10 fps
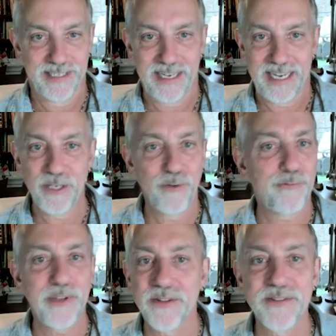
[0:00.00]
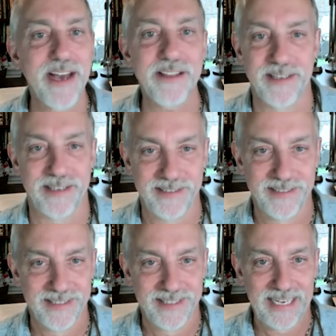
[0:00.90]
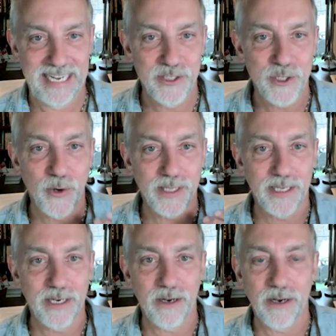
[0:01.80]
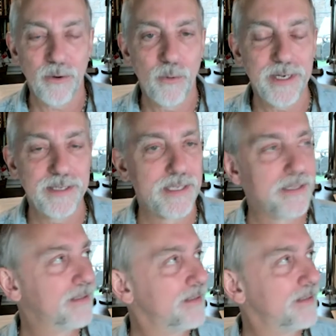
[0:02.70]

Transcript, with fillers: and you feel nothing. And so you're going like, oh, what, did,